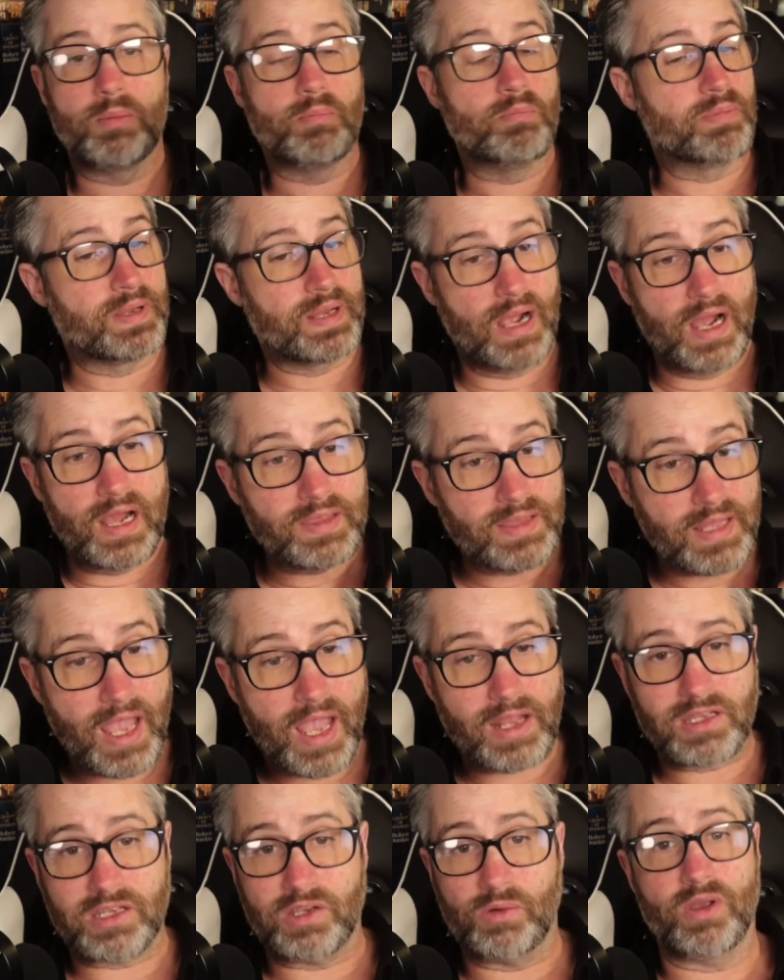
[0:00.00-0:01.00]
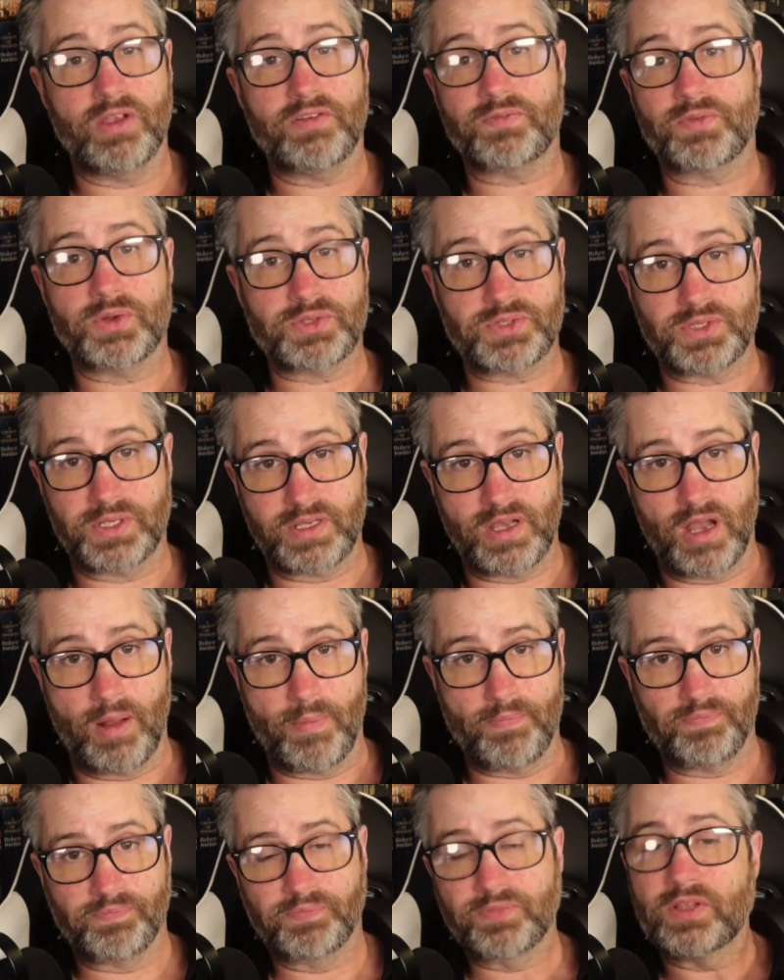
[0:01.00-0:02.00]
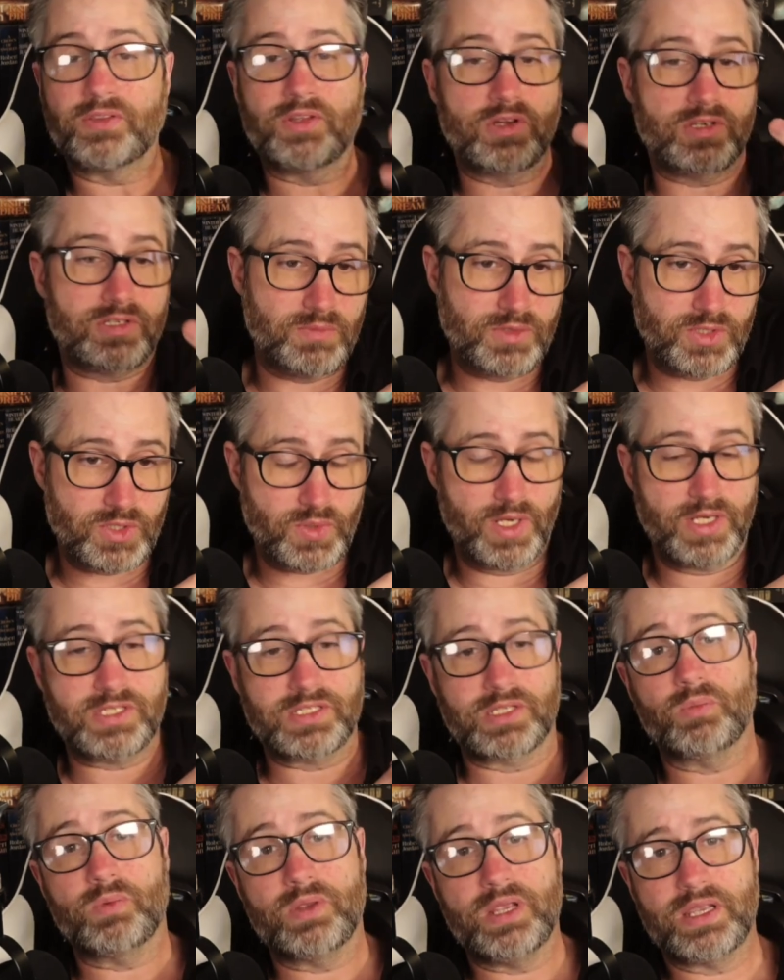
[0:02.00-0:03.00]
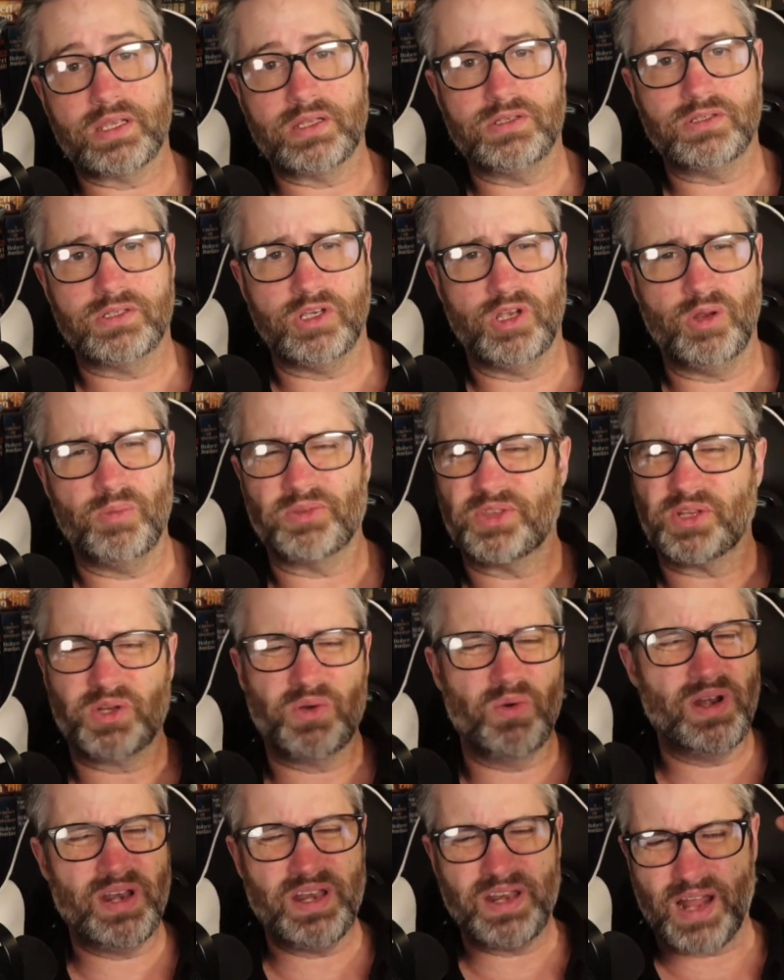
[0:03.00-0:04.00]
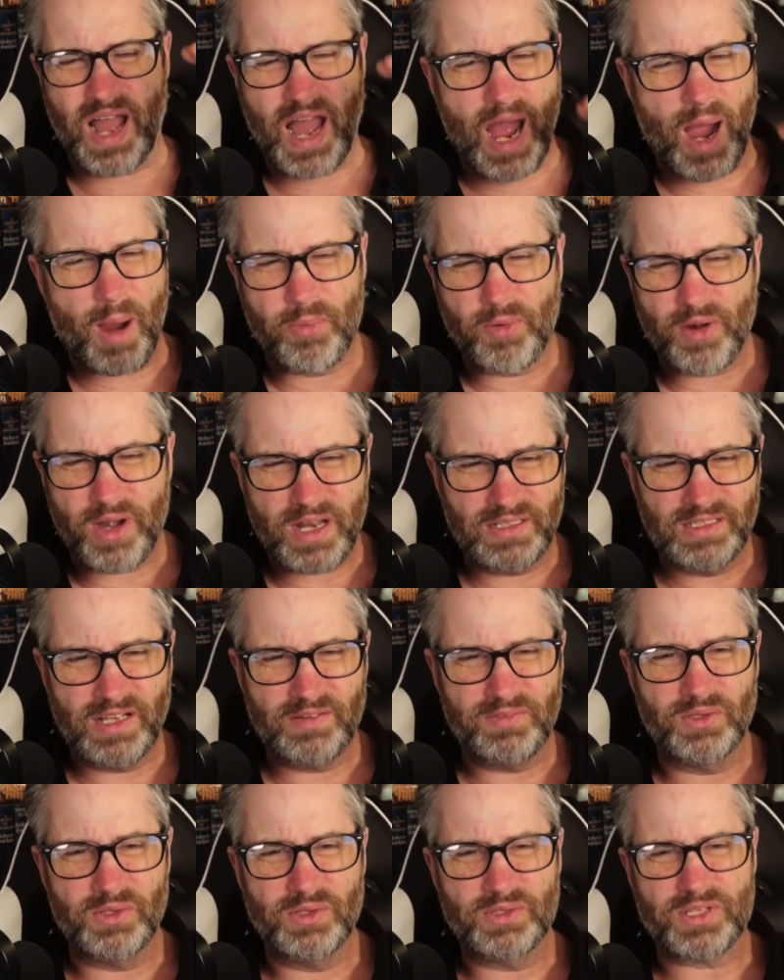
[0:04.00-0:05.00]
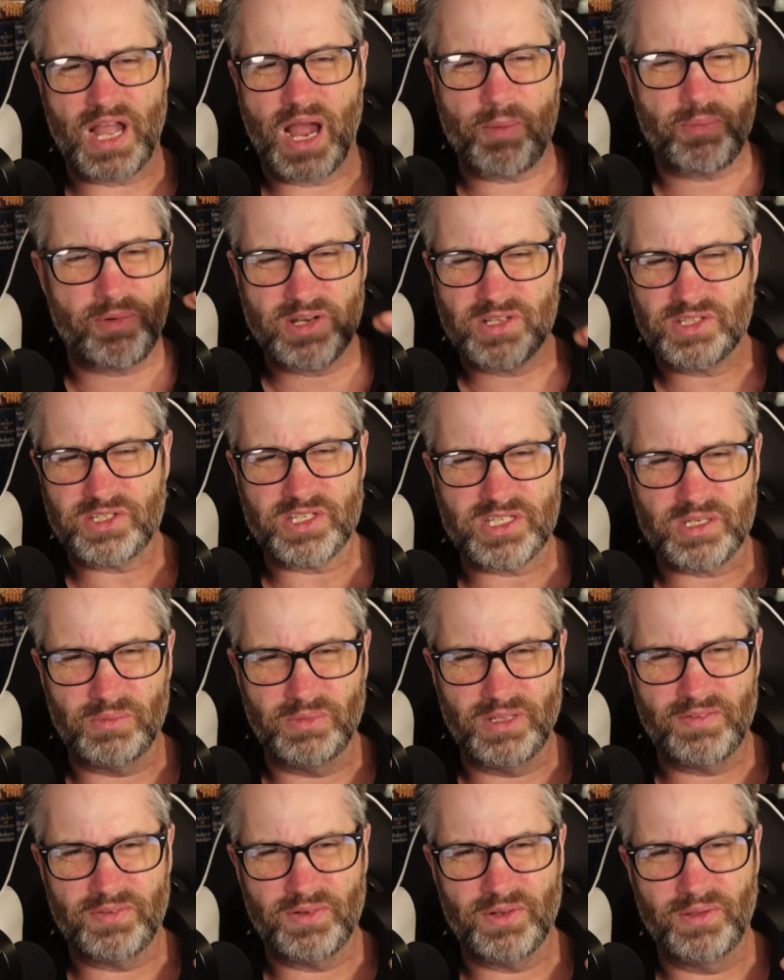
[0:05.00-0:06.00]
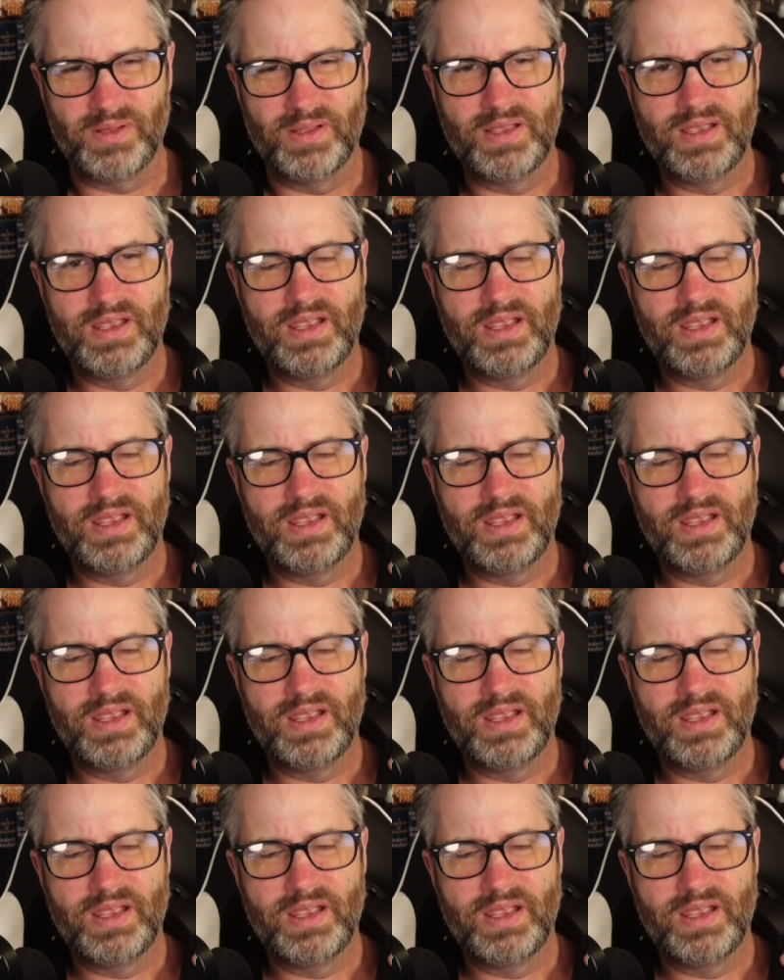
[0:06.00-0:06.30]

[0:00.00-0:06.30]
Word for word: Beyond that, you wait for us to come. There are some tricks that we can do, but they're going into operating levels, operating system level.